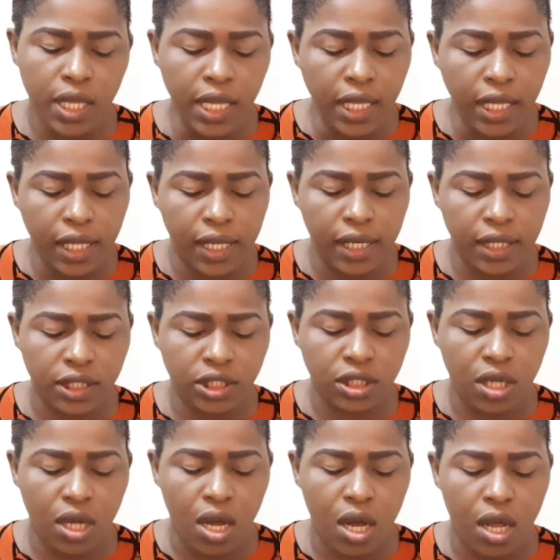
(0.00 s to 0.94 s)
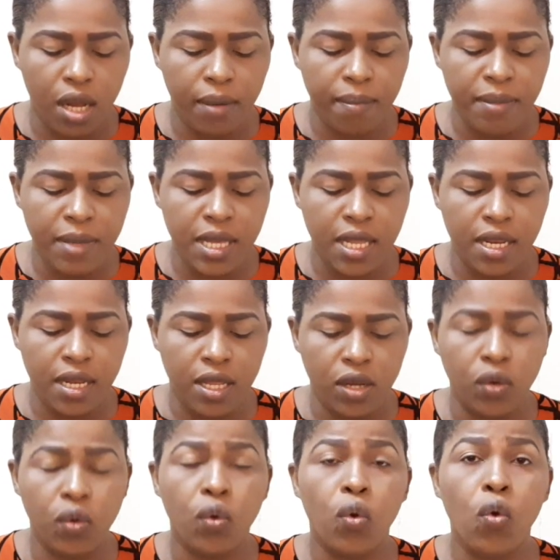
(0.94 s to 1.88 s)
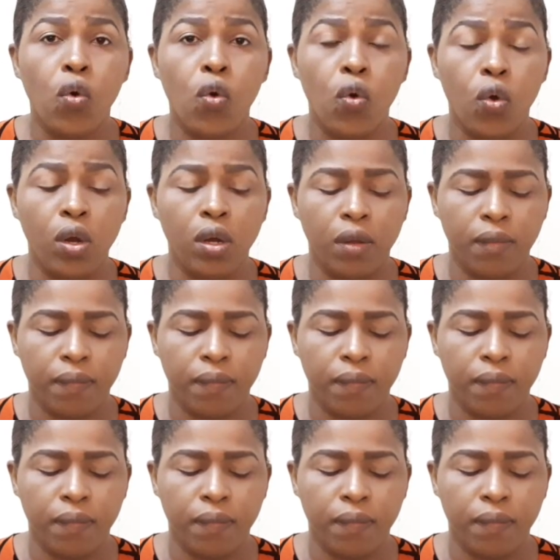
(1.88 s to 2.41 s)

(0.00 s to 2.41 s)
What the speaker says: English hall, meaning whole.